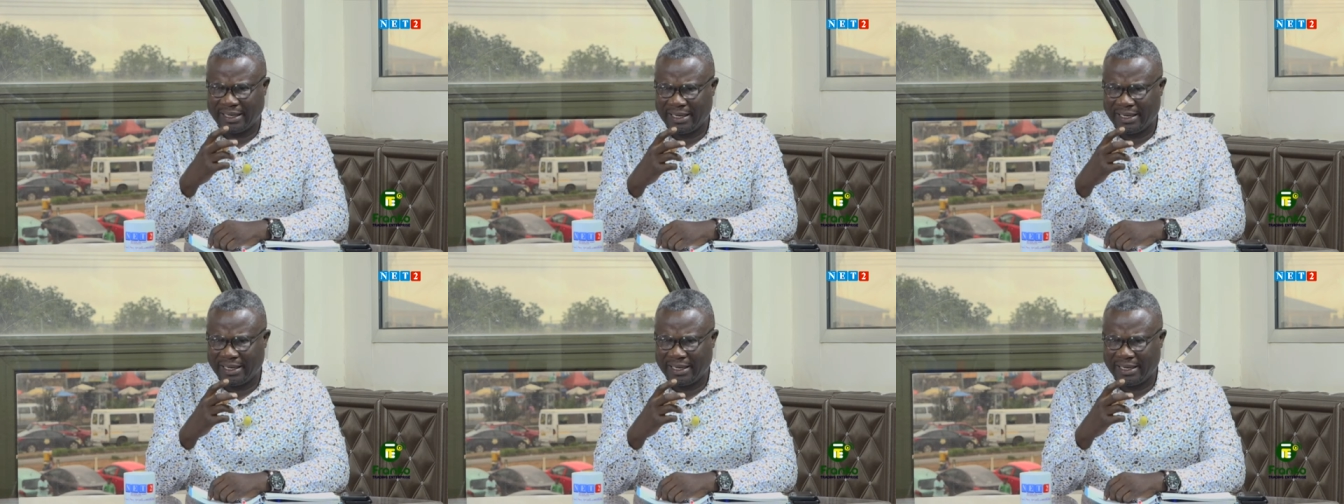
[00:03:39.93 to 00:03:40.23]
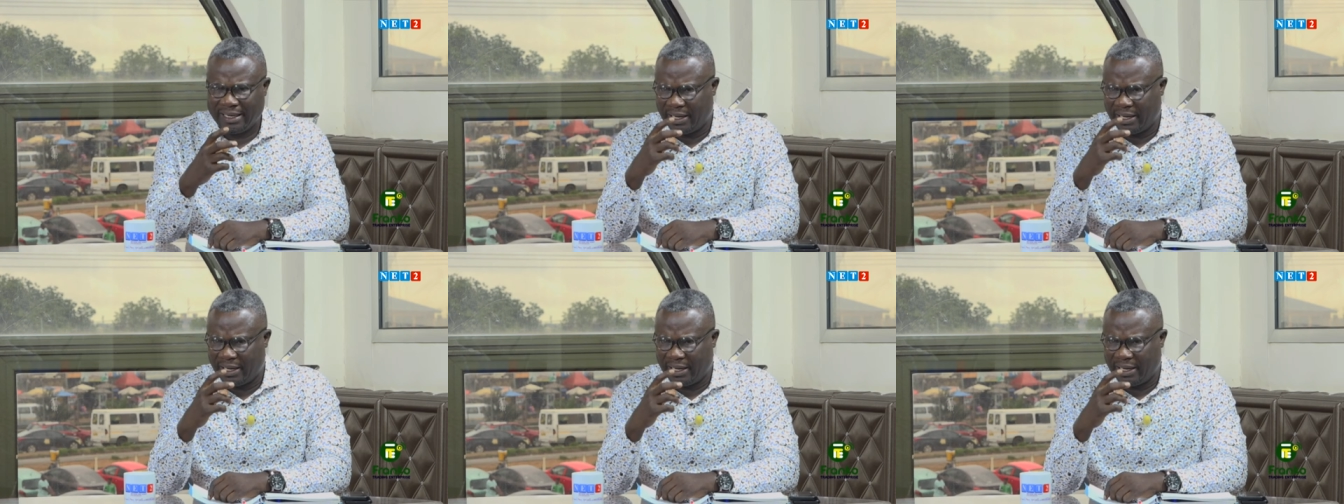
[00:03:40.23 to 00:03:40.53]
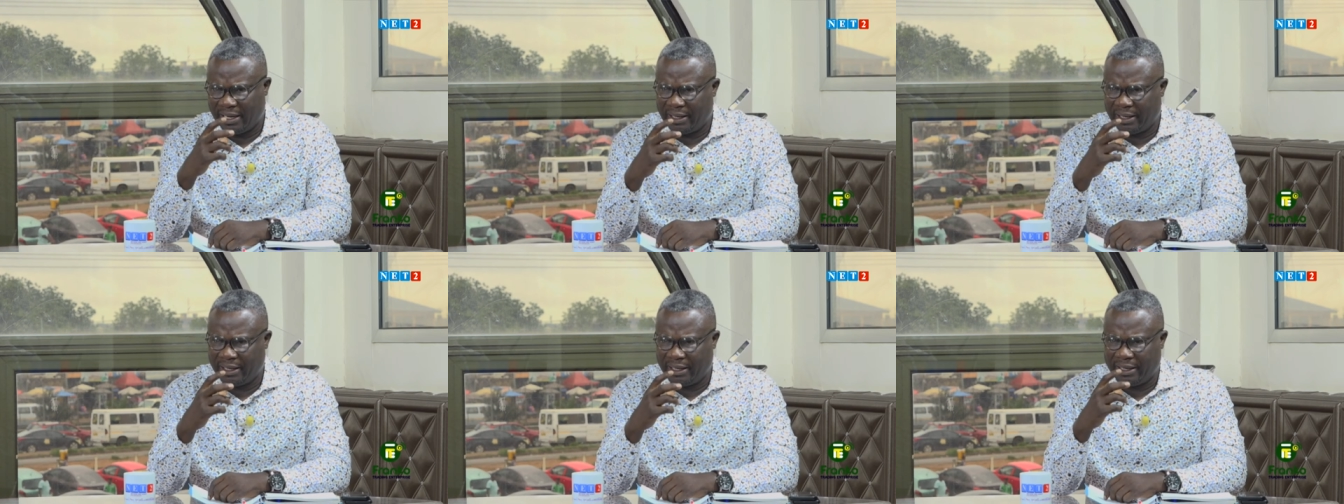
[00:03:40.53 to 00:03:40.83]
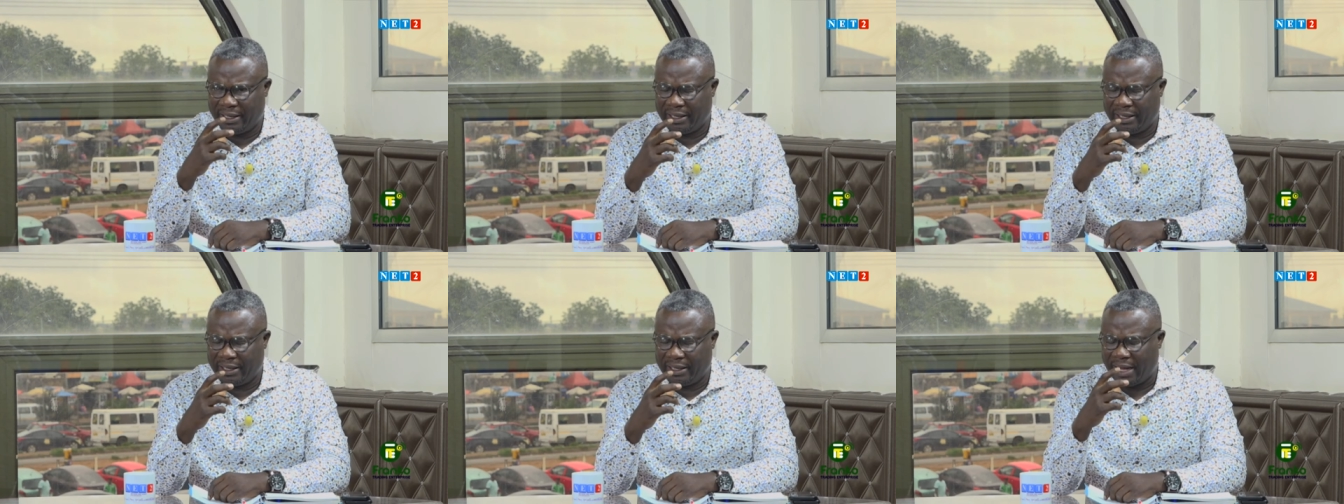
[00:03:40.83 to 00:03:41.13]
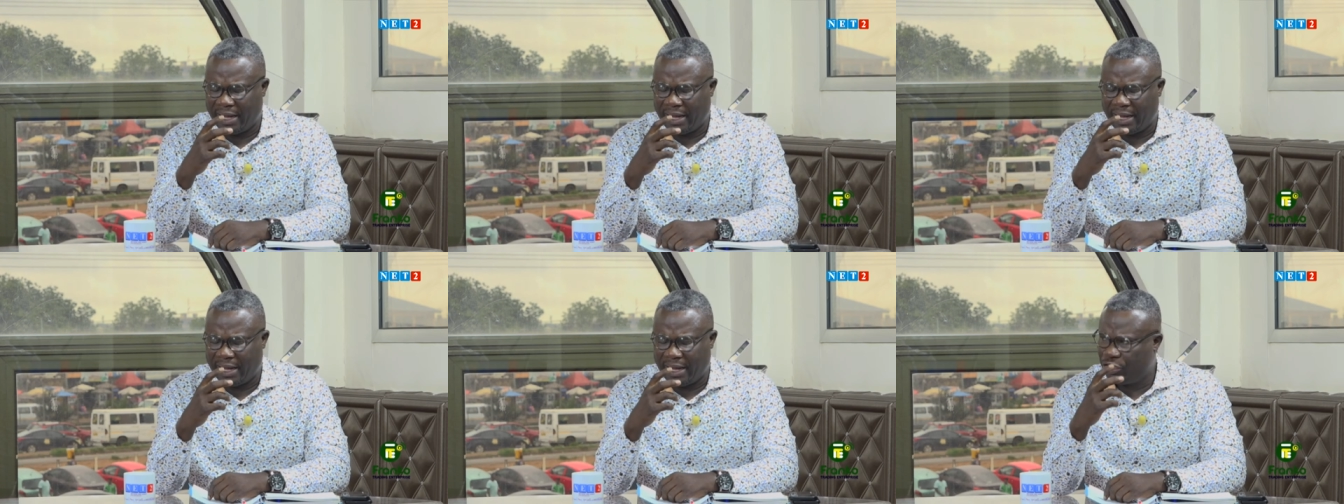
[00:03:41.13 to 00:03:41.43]
the
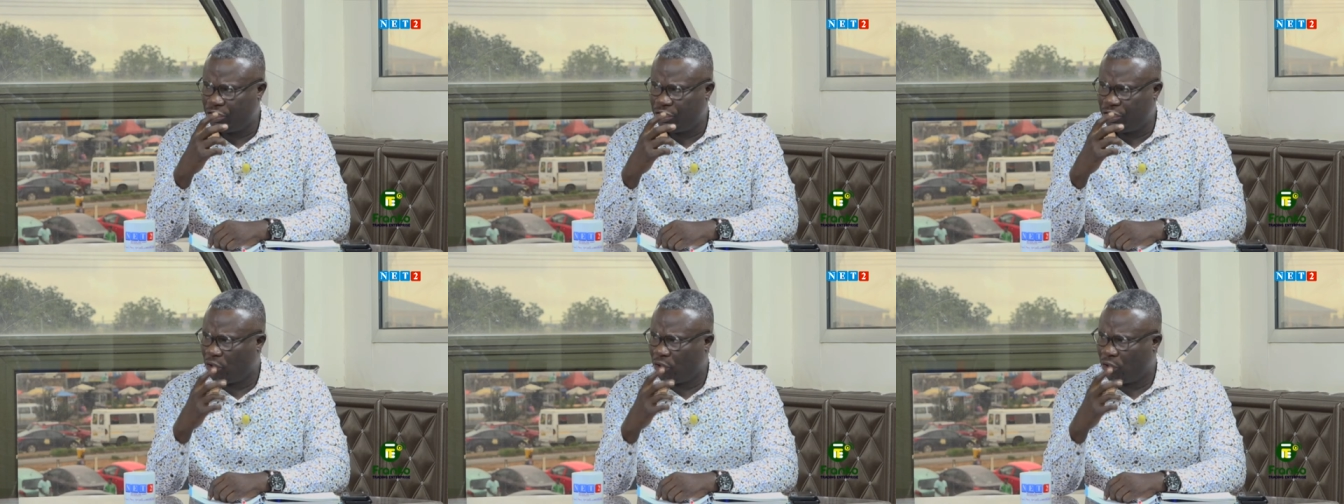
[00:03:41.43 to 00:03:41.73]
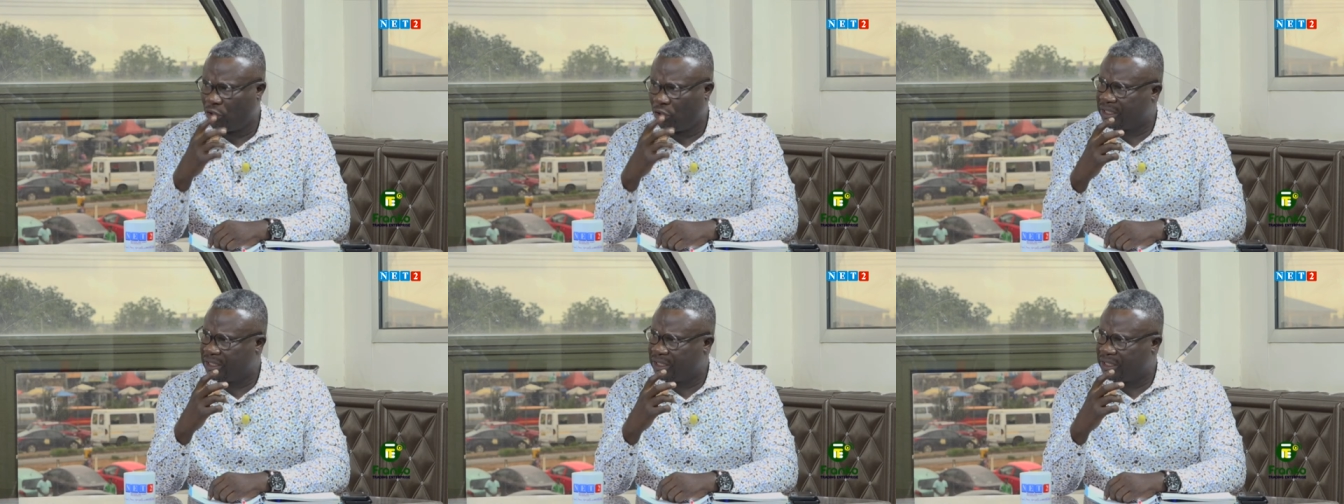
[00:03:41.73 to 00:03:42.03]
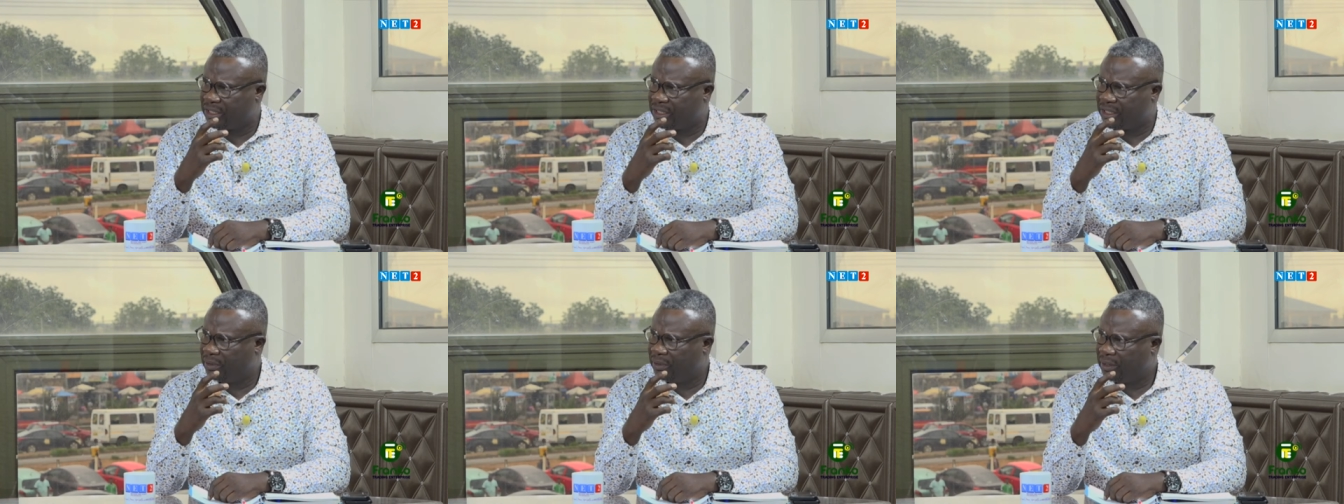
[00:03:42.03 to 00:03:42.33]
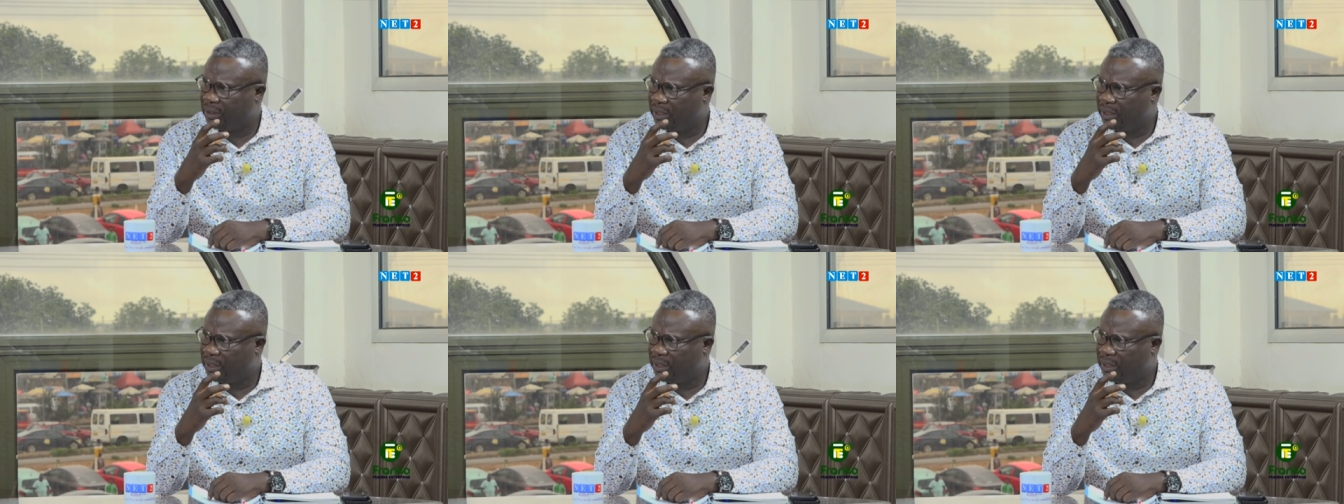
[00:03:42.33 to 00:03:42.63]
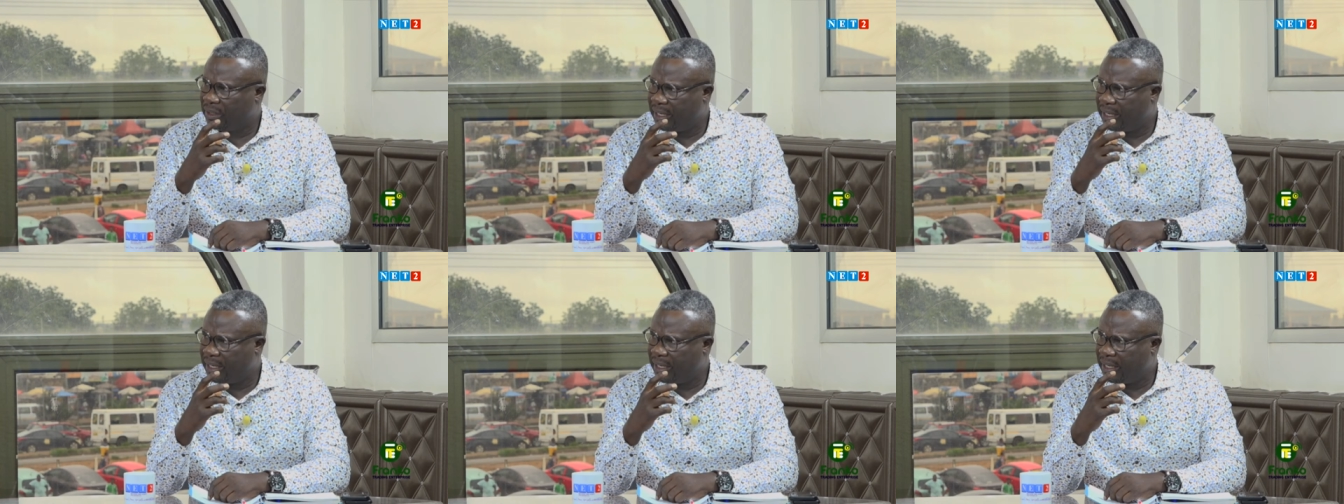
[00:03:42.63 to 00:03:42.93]
ideologies, no,
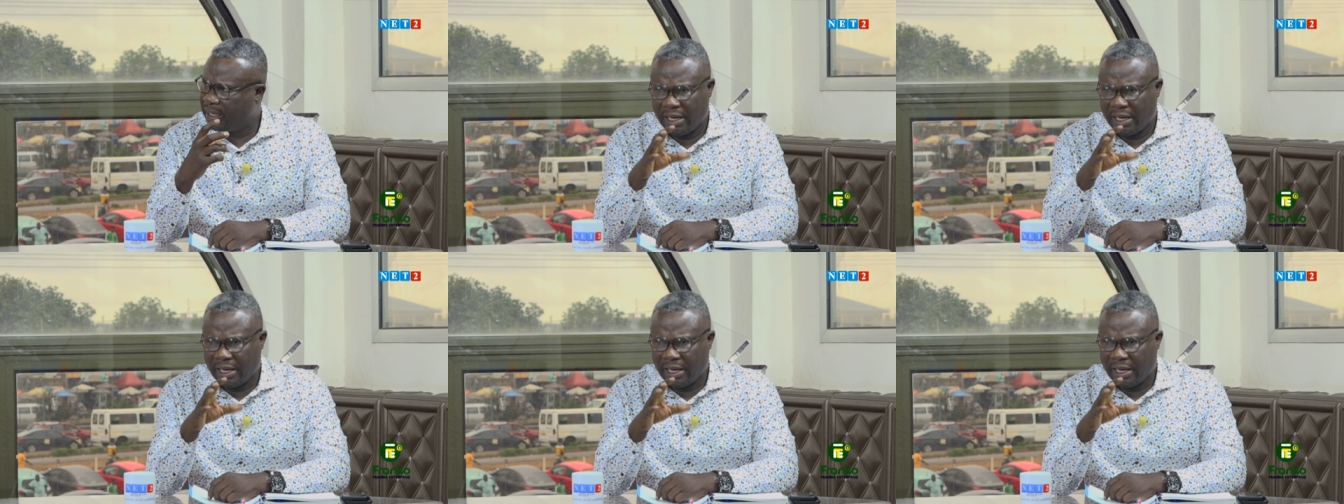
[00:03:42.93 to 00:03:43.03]
uh,